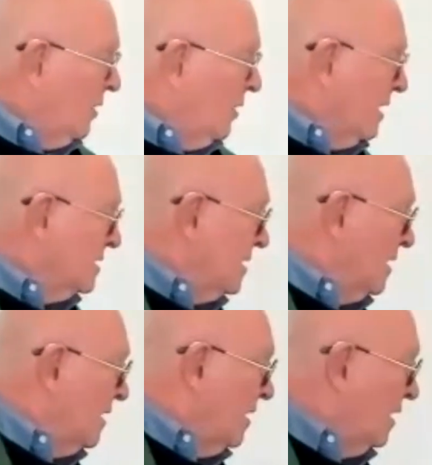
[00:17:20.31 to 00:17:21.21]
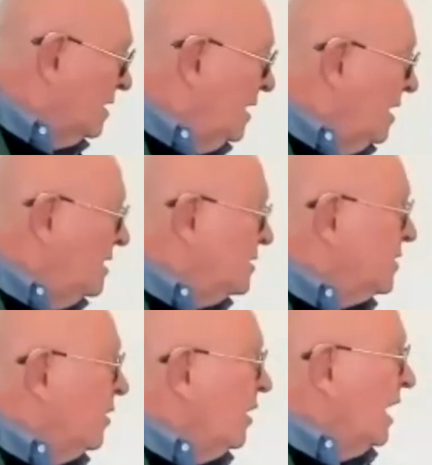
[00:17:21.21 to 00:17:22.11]
Okay, Sing Khan.
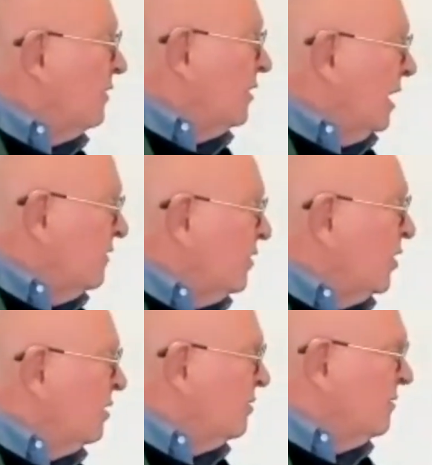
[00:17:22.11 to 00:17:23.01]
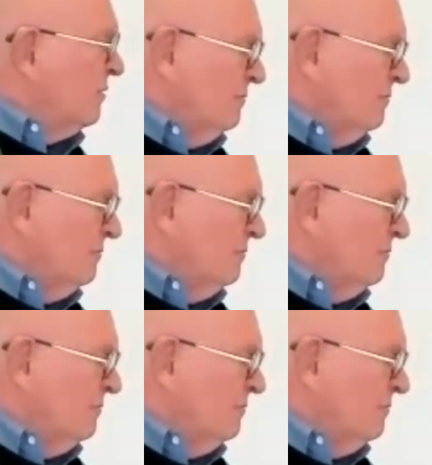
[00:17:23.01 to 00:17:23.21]
So I've heard it